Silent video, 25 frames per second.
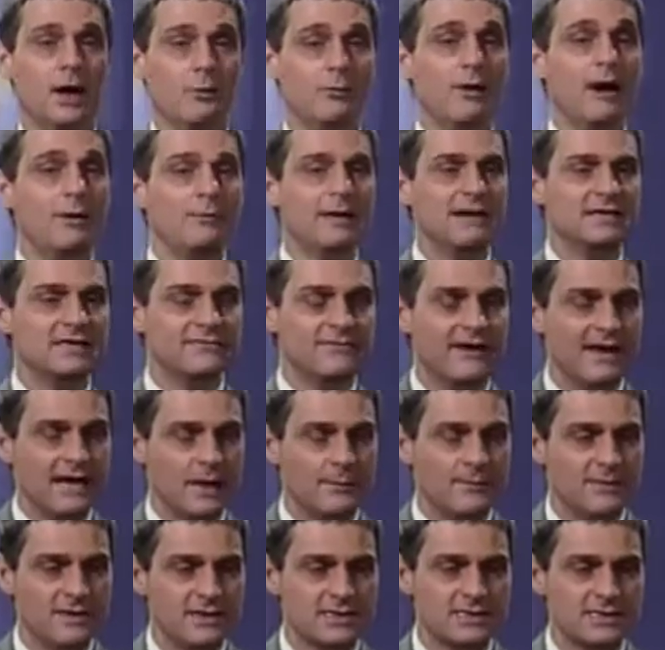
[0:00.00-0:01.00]
And when we
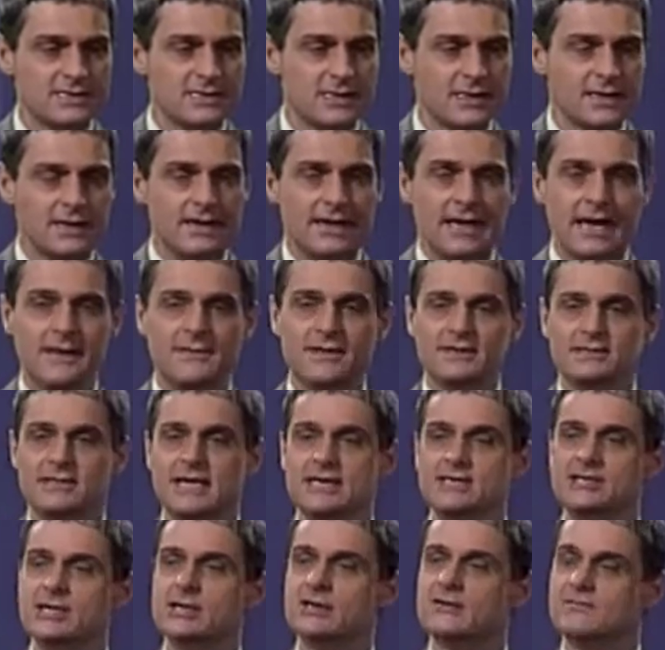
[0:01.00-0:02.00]
develop this in the
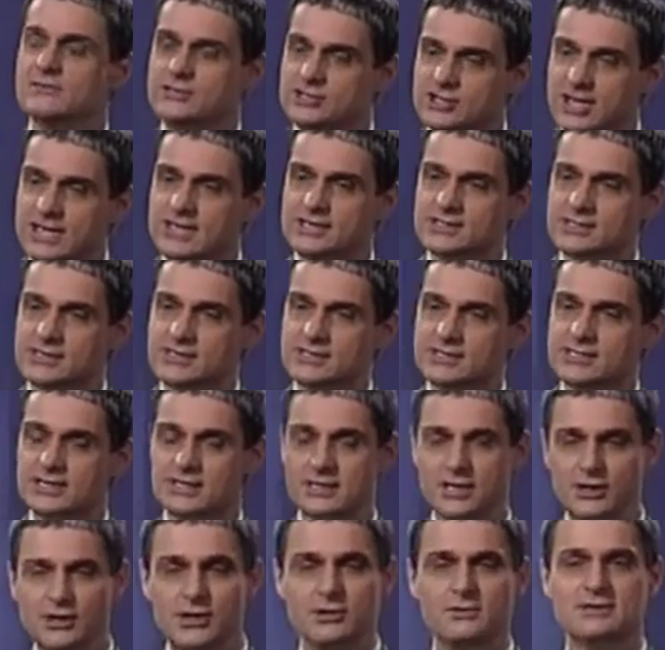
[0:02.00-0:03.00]
teaching of
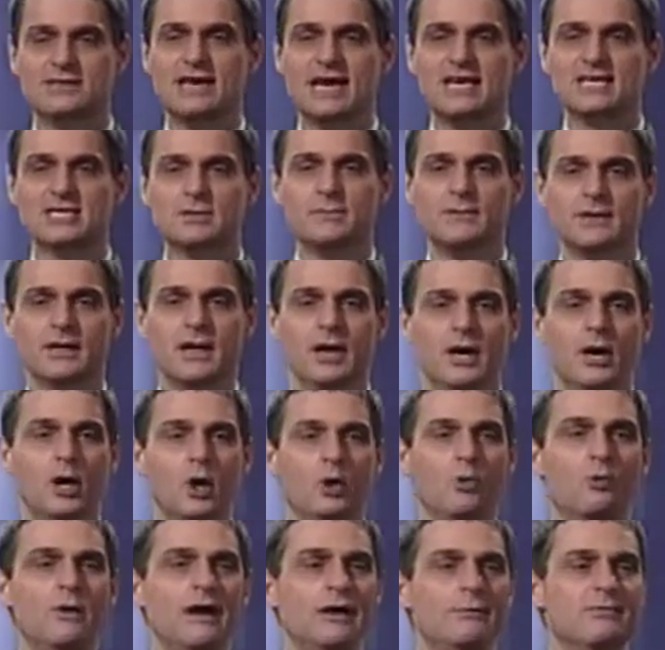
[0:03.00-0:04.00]
Jesus and the New Testament,
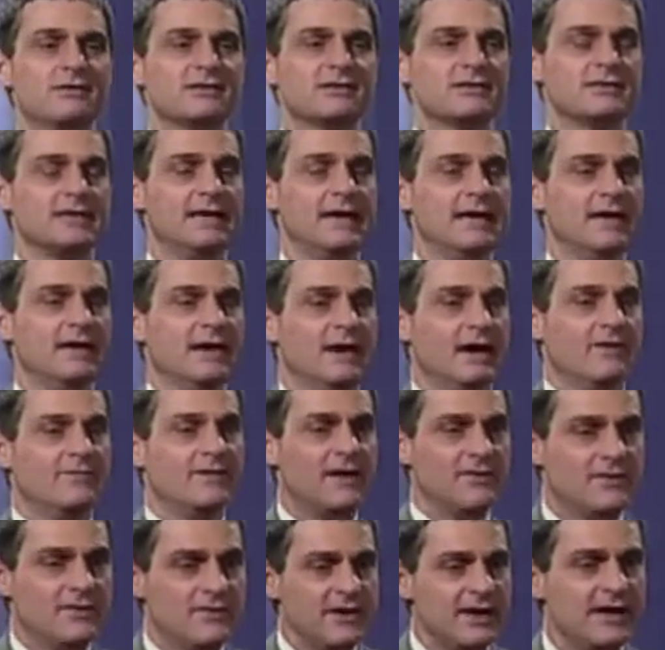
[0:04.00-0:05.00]
we will see
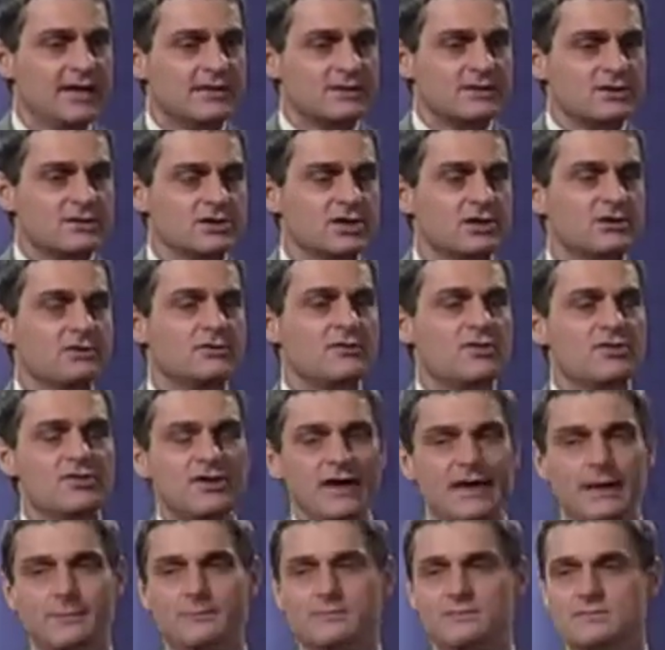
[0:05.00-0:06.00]
that these two
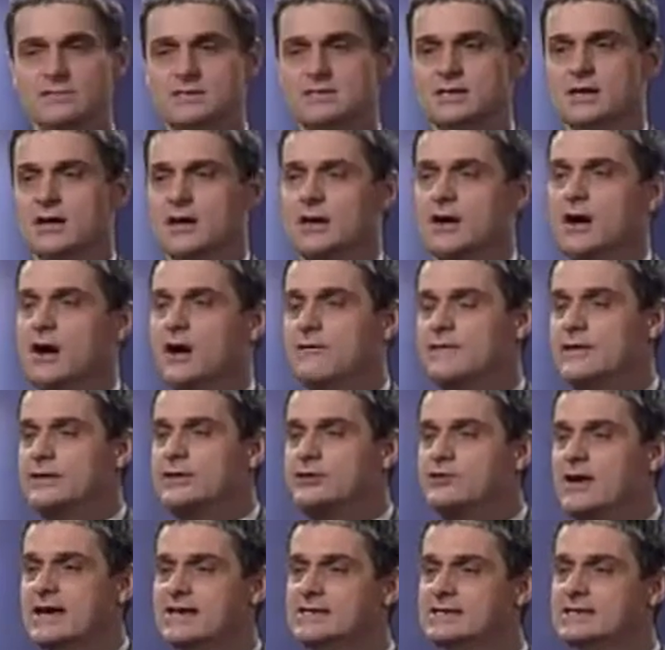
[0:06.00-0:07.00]
themes of
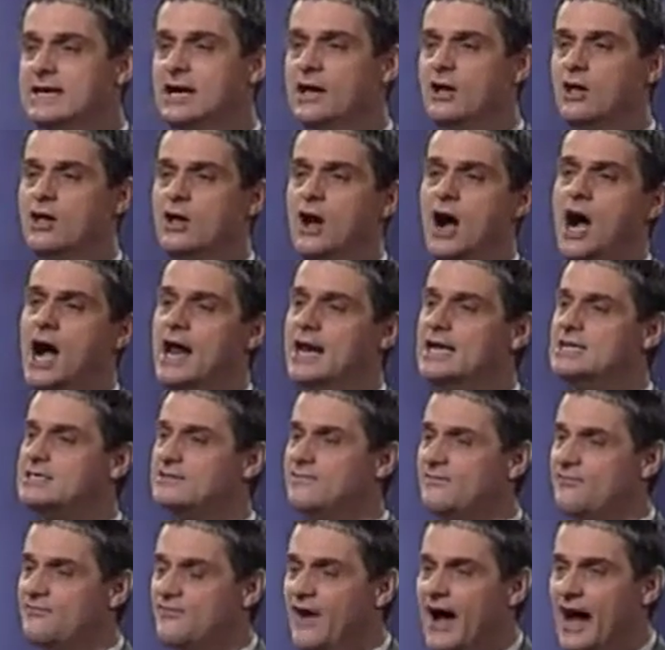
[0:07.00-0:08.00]
addressing God
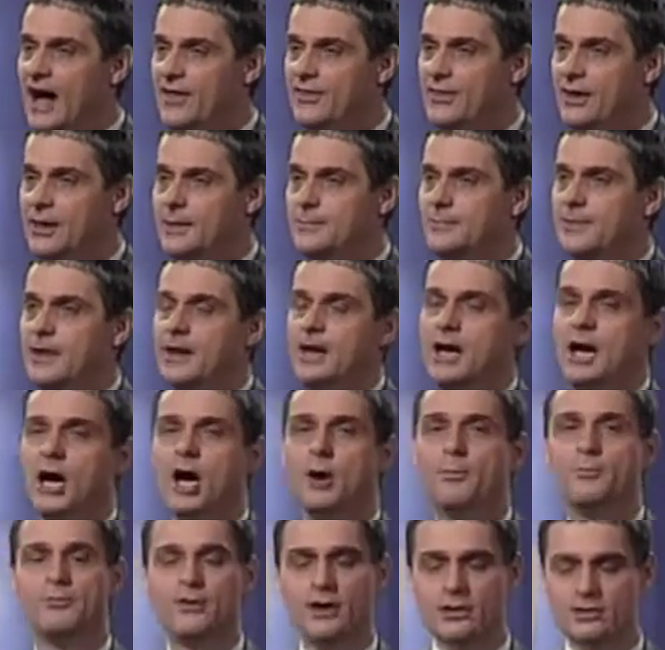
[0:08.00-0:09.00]
as Father,
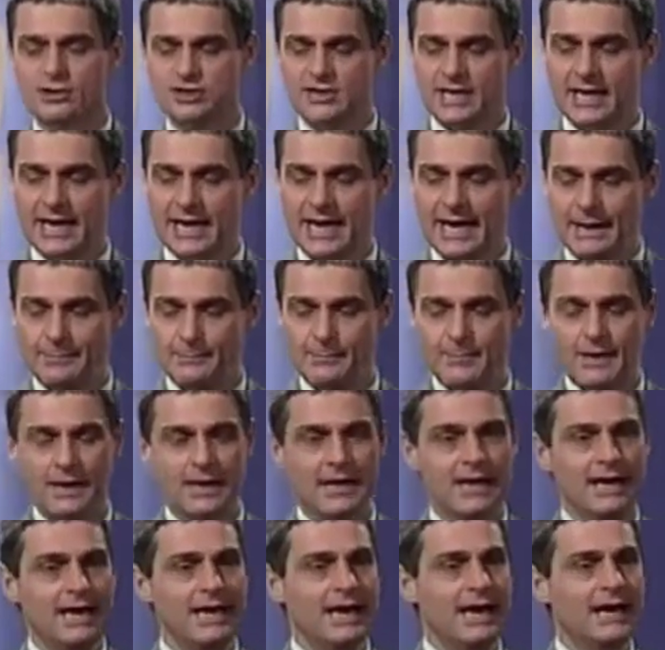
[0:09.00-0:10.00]
approaching Him
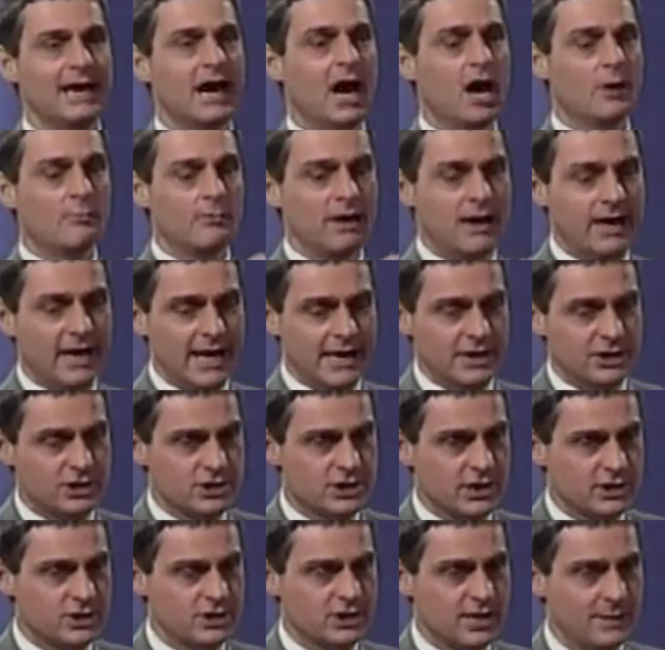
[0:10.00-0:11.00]
in our
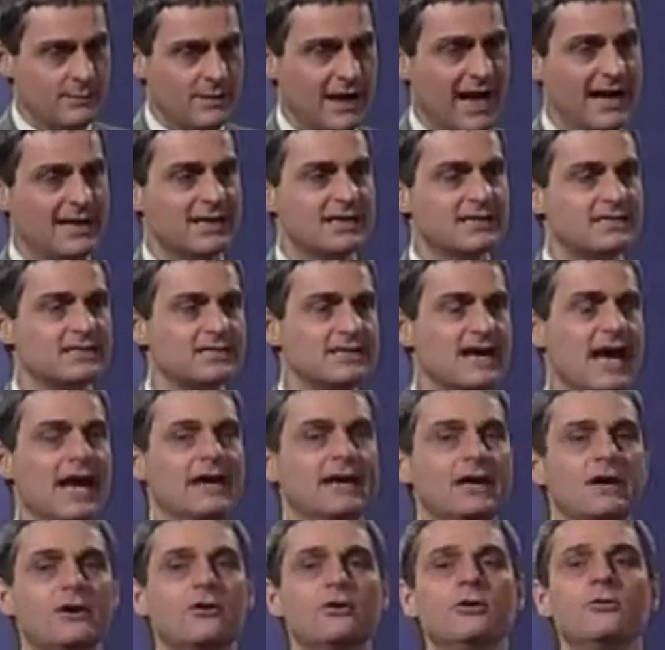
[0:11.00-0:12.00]
relationship,
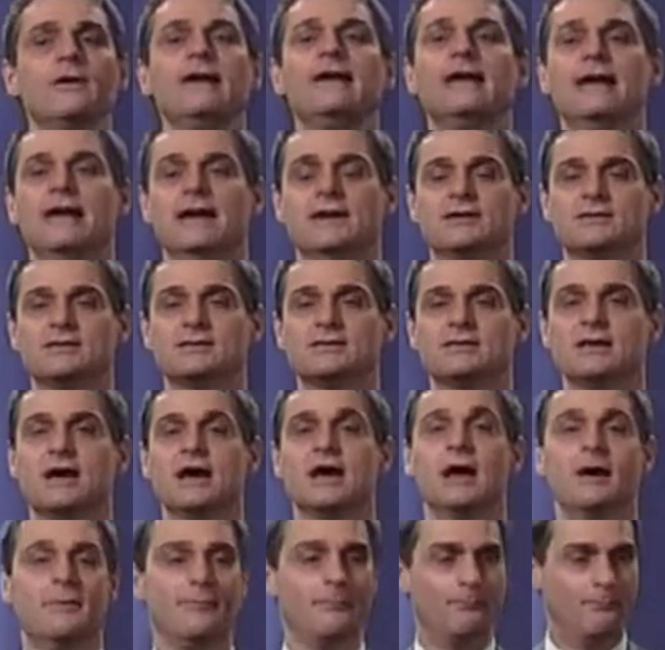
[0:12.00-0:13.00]
understanding who He is
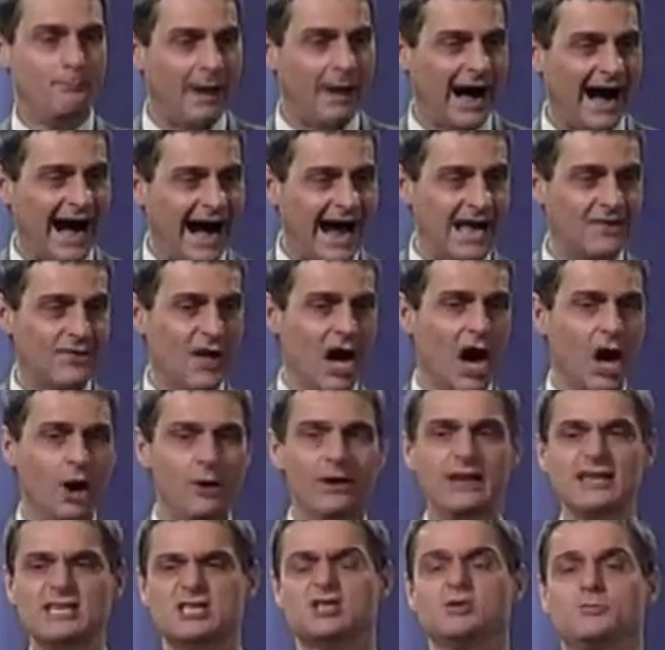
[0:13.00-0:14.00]
by the
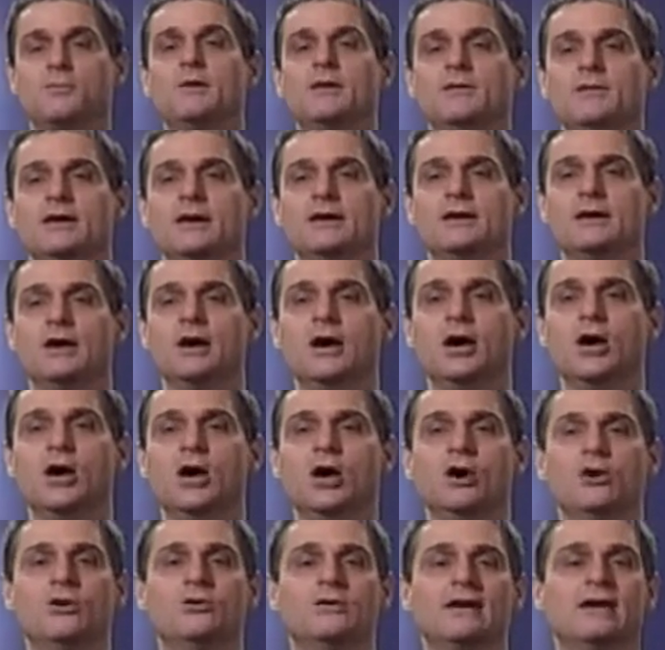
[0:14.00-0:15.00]
Holy Spirit,
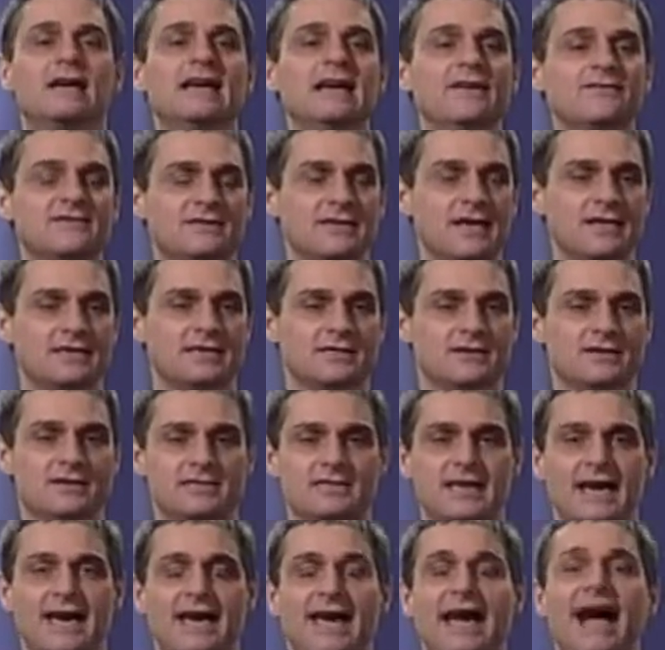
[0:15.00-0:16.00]
who gives us
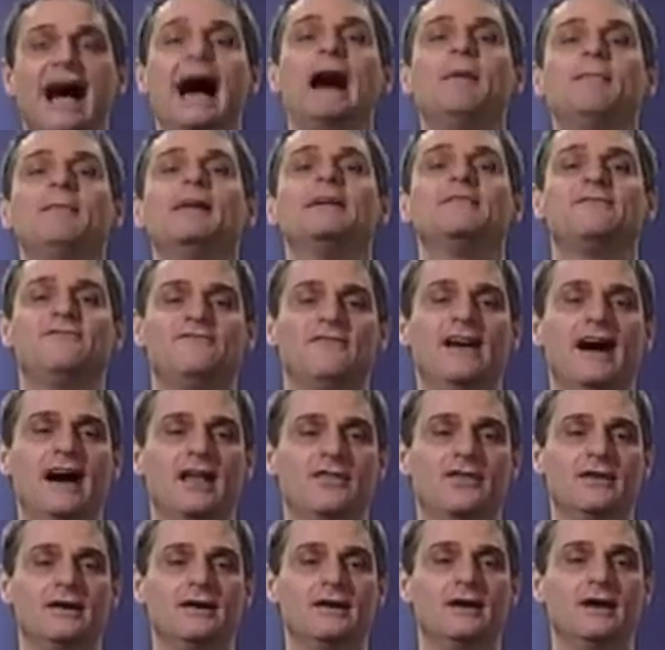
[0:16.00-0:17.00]
to say, Abba,
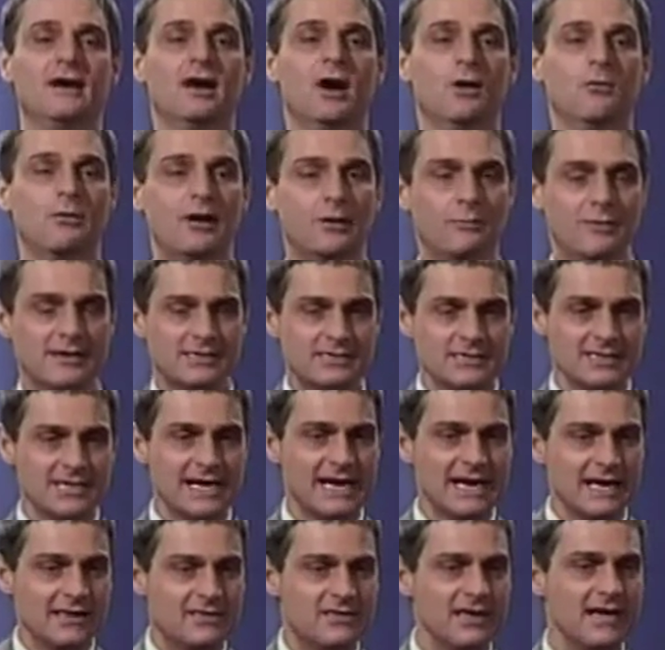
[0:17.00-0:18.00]
Father, when we
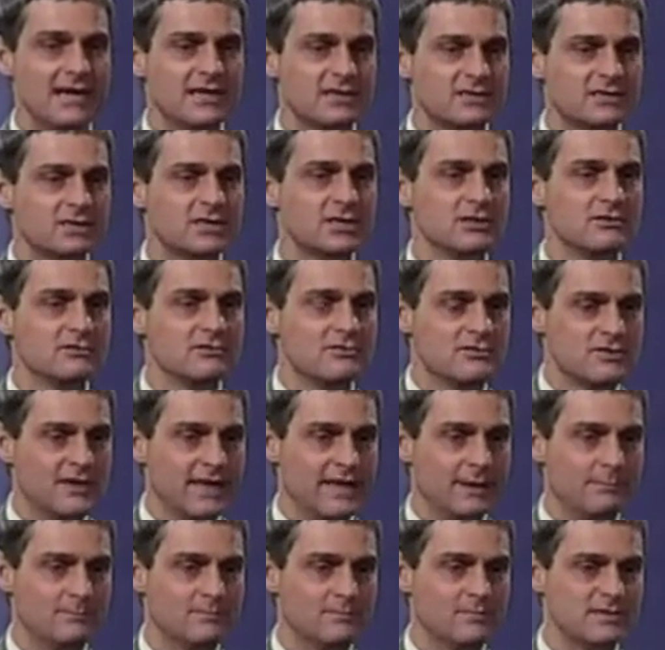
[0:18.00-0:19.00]
see these two
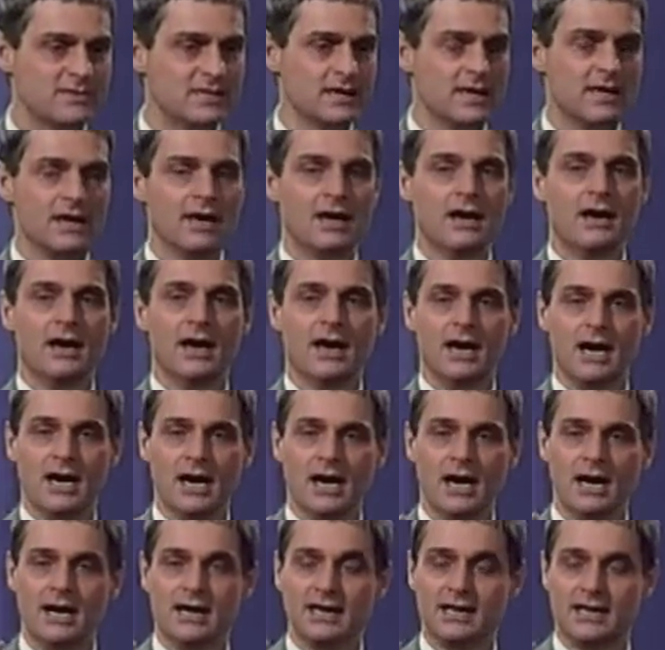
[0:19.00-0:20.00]
themes
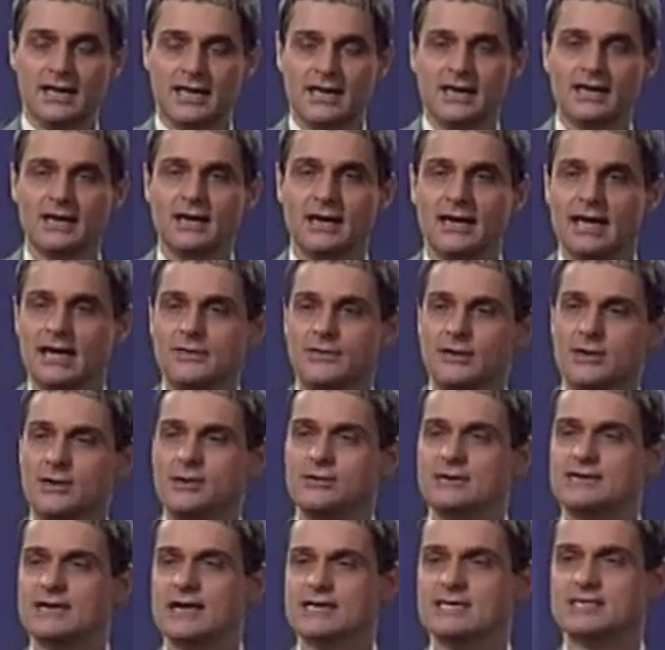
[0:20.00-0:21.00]
here in the
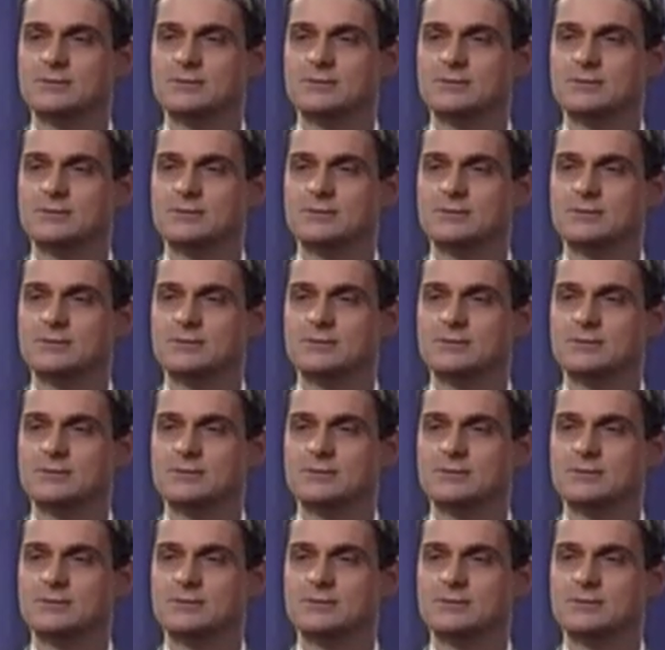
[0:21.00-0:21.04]
New